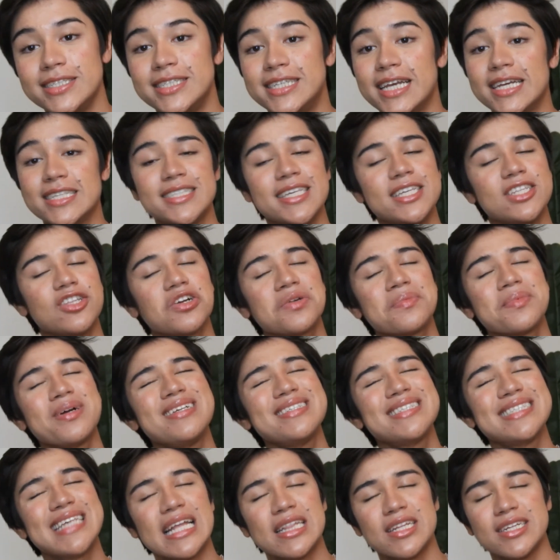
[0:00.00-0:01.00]
Just a normal
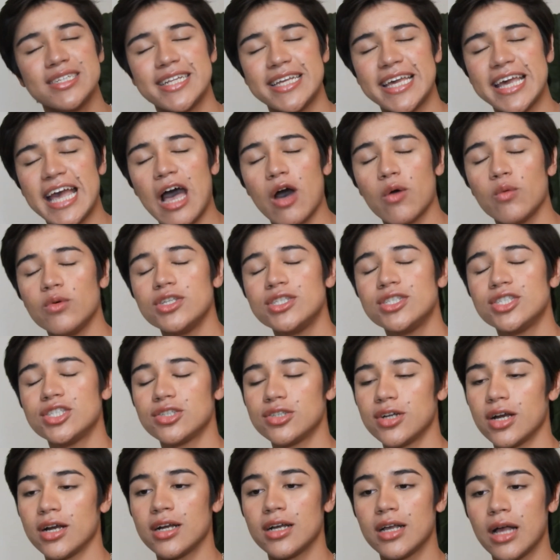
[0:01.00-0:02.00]
Saturday, I was
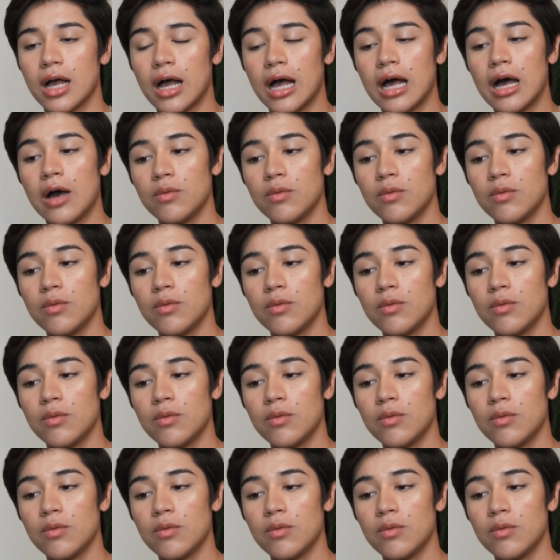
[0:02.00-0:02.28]
struggling.